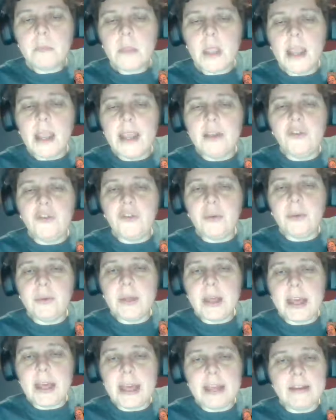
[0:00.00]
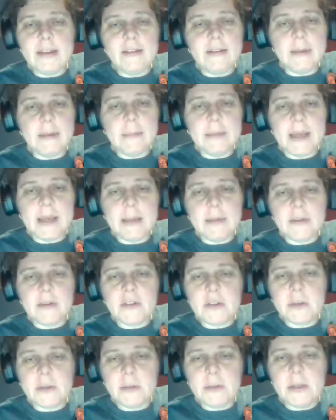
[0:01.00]
and be able
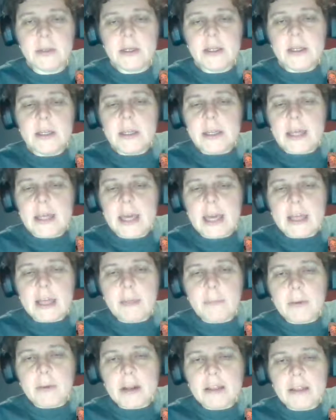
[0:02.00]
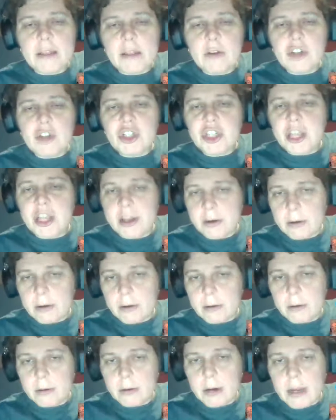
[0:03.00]
to express and
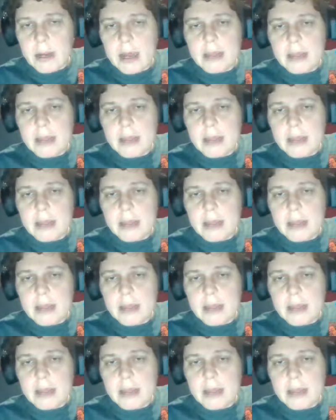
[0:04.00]
share at